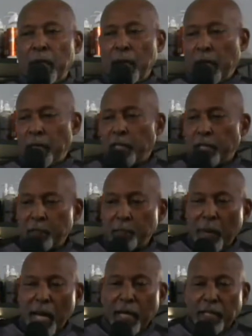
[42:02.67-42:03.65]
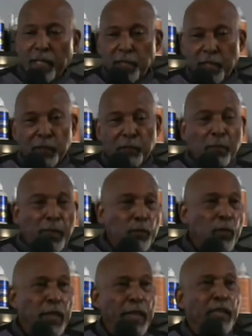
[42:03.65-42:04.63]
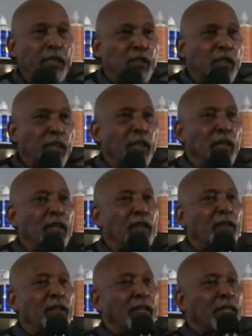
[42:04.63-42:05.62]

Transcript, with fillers: and this matter, this mineral energy in Earth,